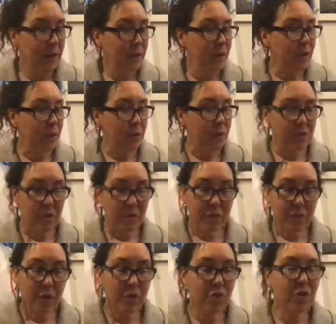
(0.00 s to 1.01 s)
There was the
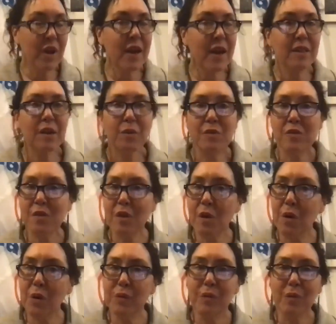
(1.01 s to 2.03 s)
fur trade, there was the
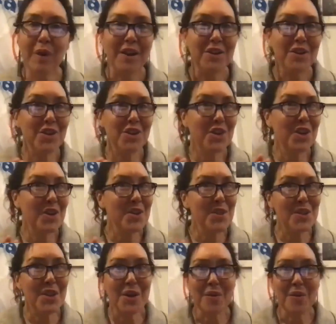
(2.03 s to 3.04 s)
gold rush,
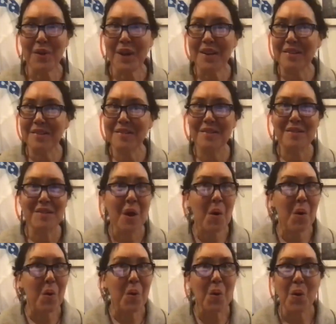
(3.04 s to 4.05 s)
there was
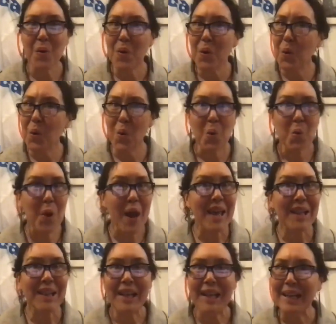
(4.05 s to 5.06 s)
the
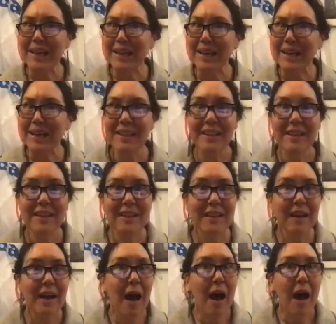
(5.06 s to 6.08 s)
whaling,
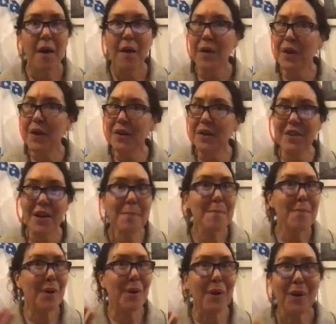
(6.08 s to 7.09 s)

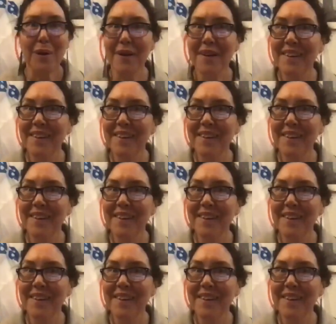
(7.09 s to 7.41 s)
timber.